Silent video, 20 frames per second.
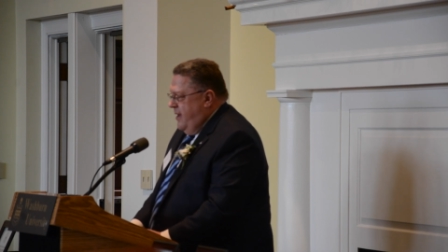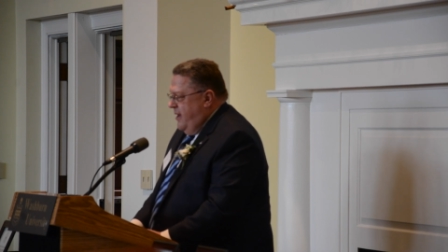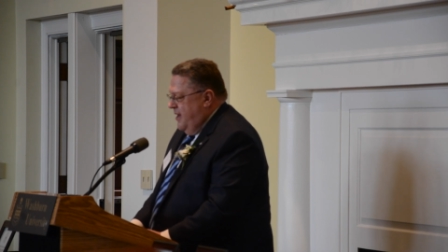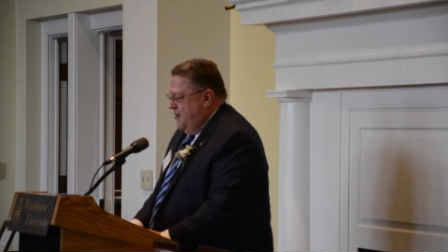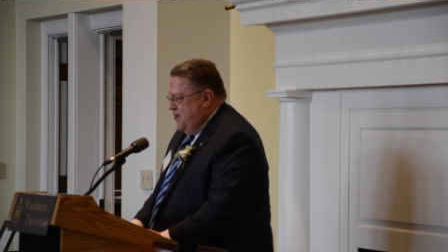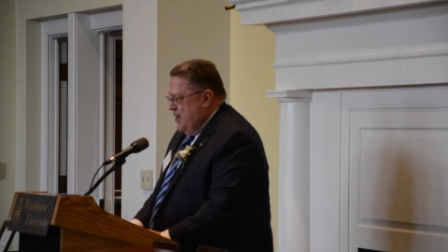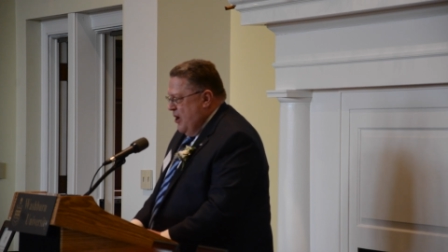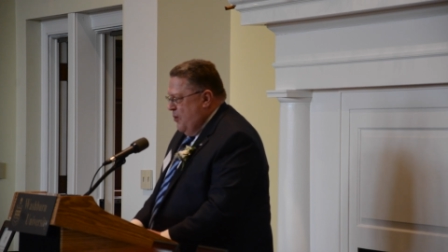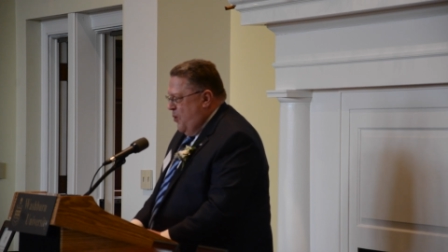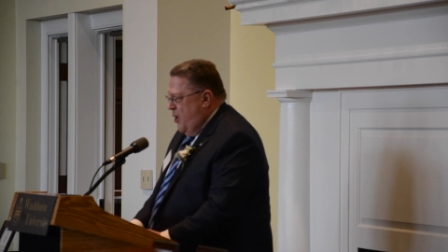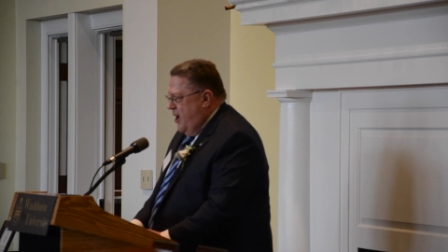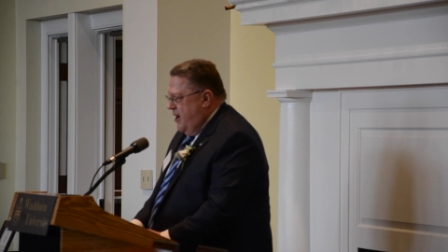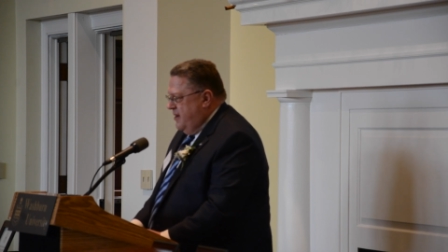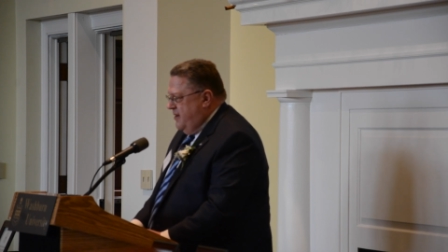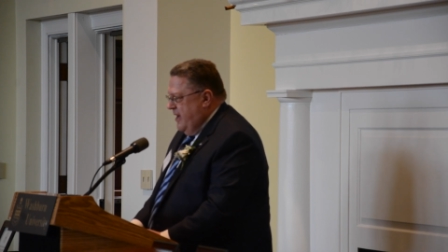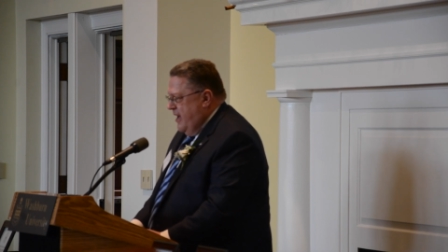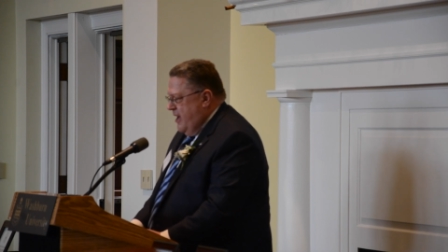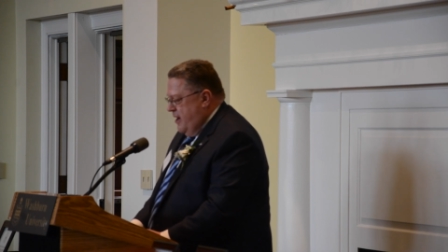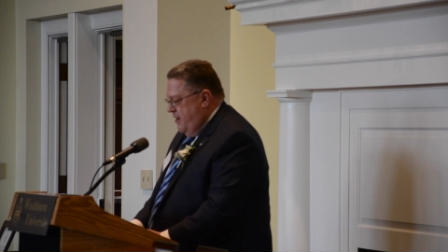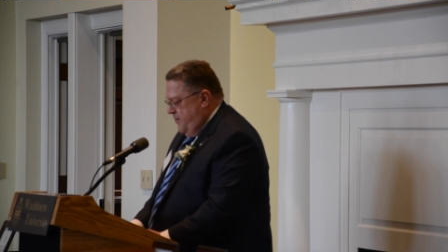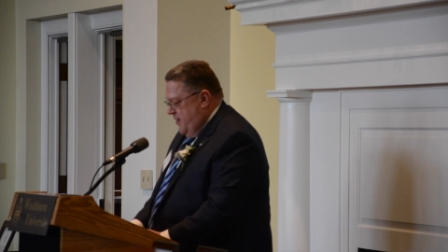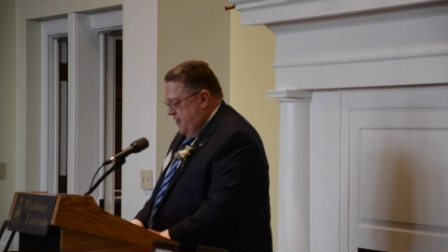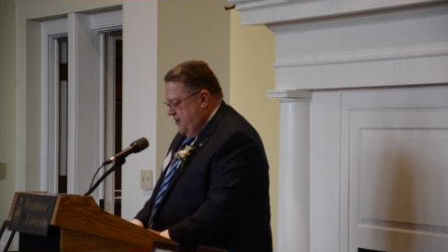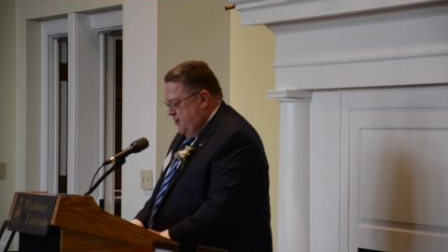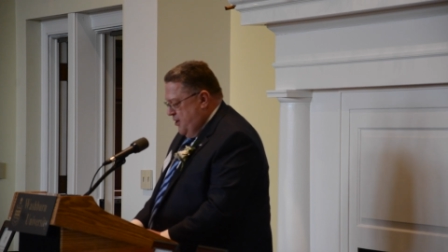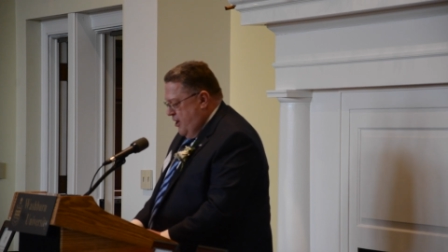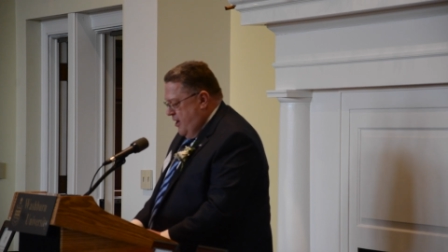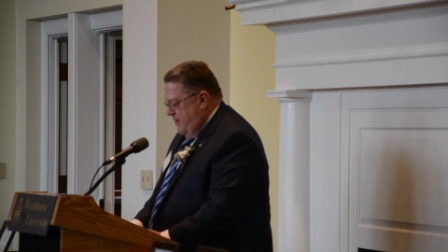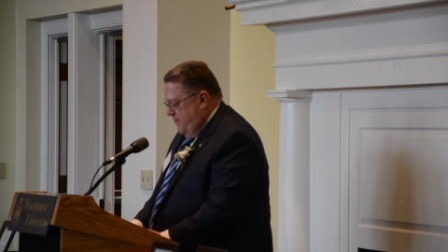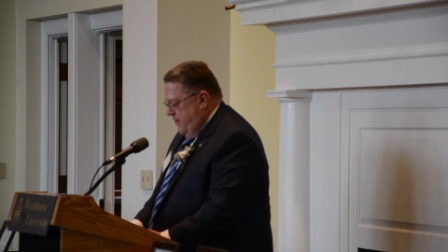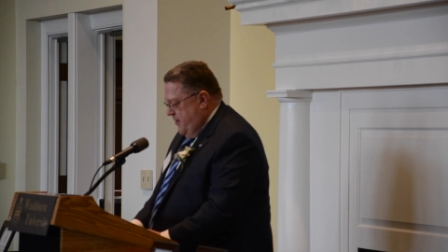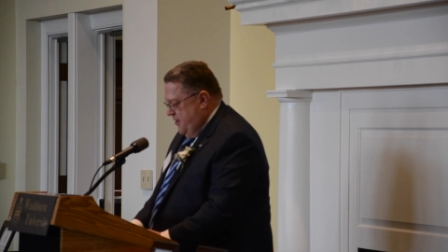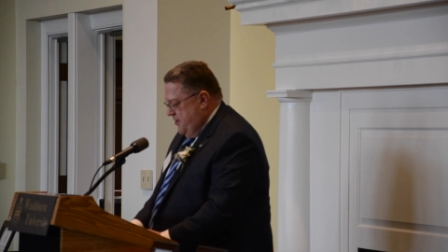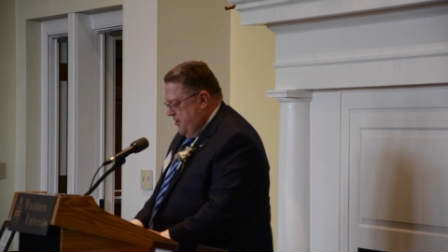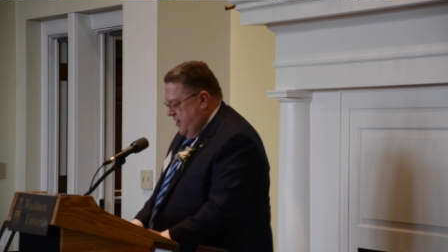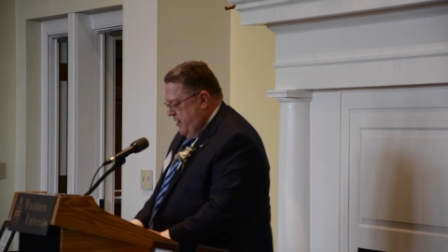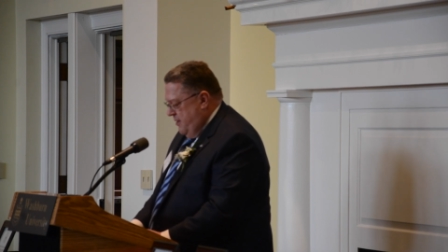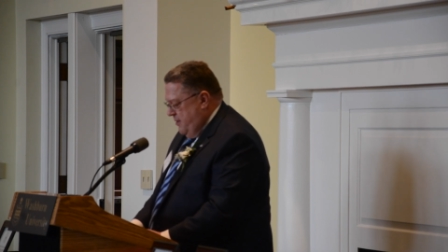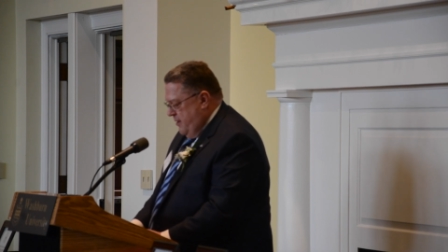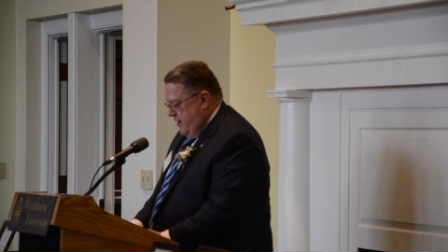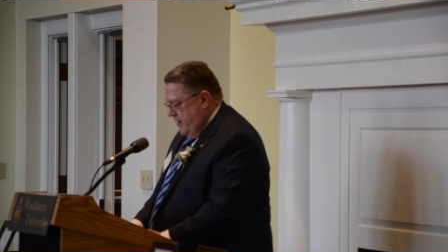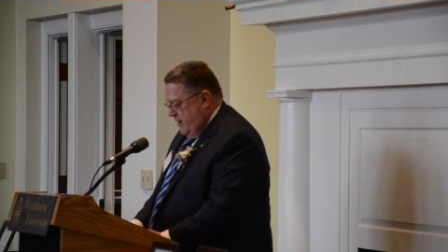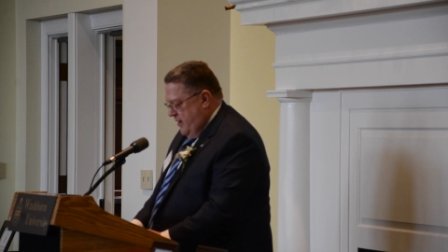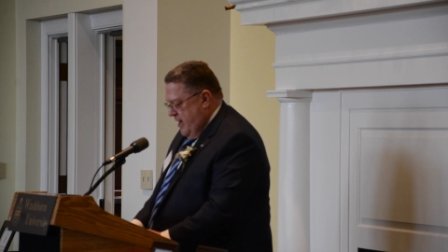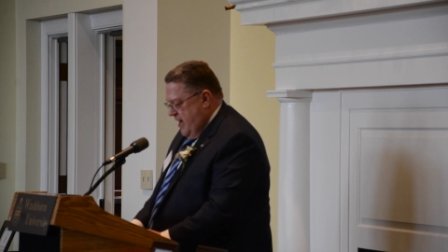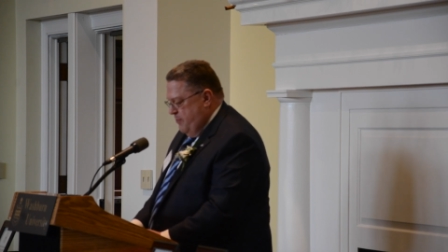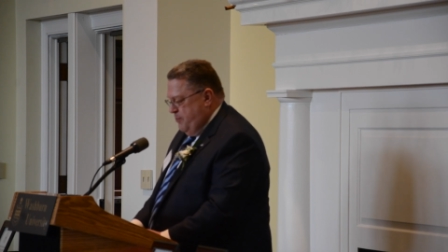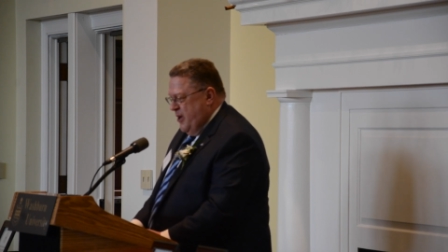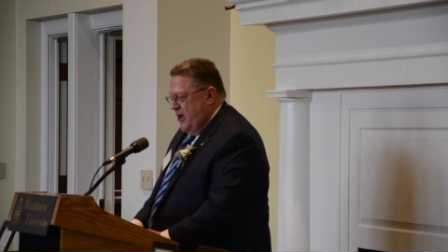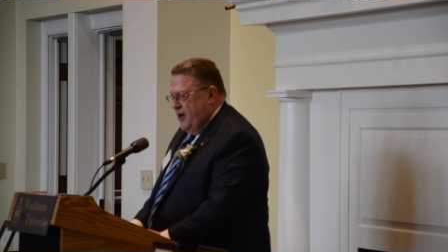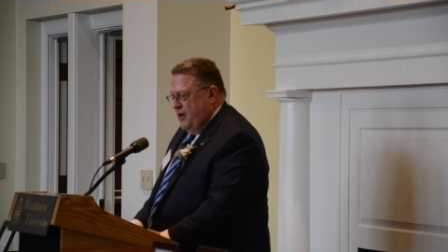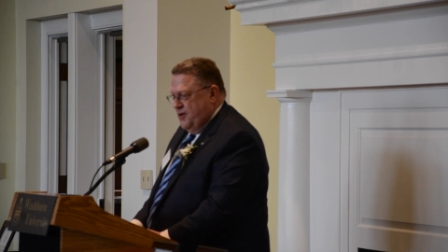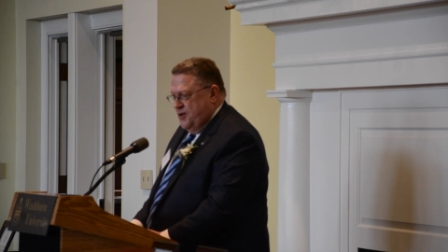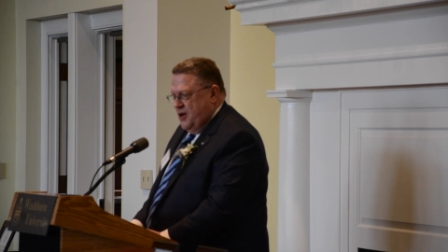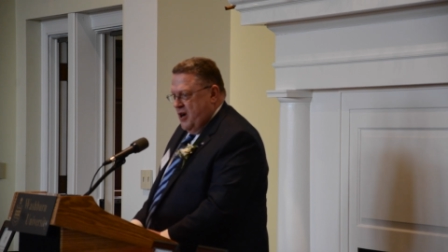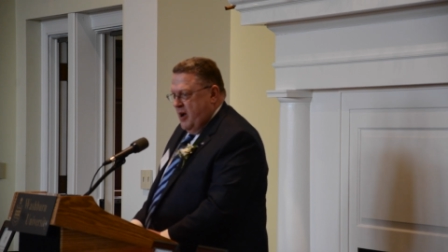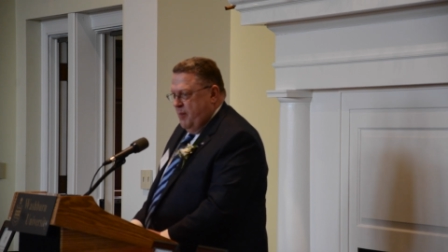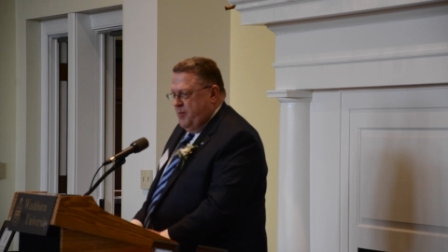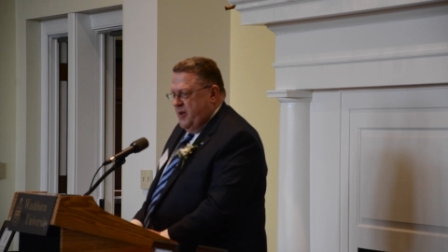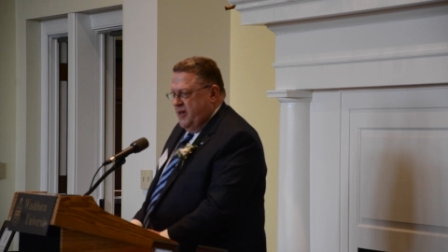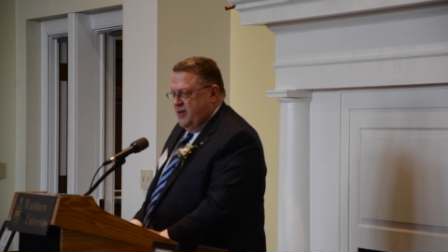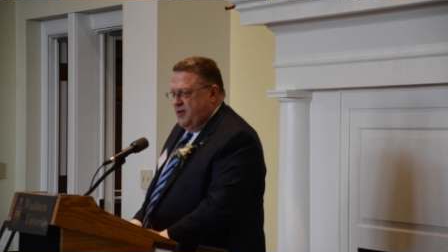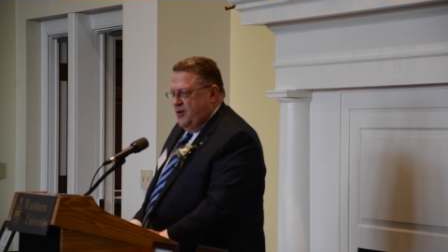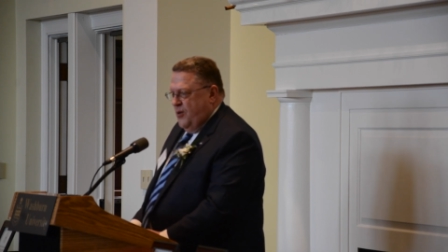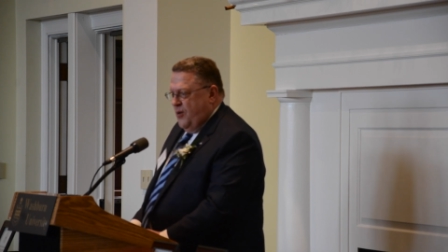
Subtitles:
As I walked out of his office, I thought I'd better drop his